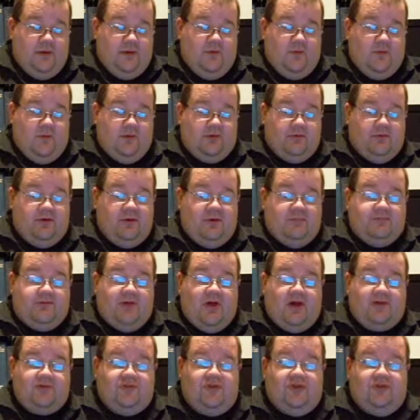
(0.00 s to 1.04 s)
Whether an
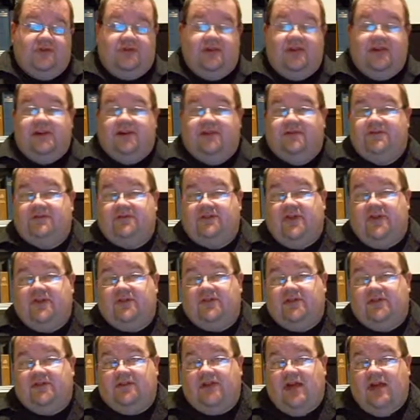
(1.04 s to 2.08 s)
abduction is
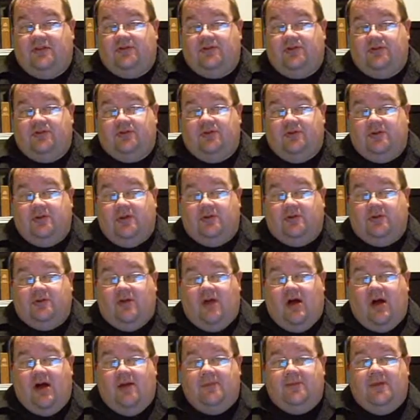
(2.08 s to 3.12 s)
incidental to another
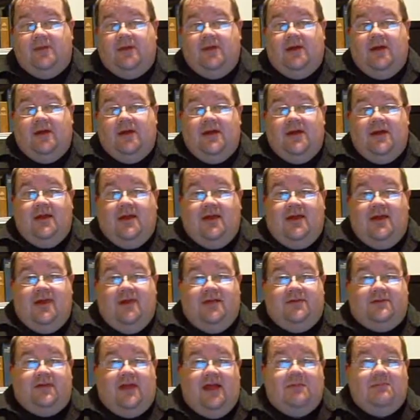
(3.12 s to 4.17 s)
crime
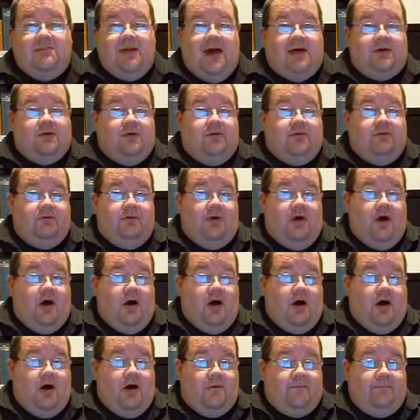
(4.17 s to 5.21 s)
is a matter of
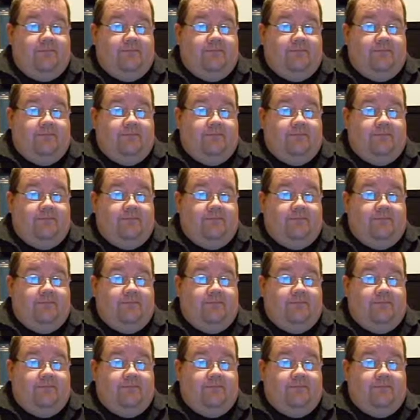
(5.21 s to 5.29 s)
law.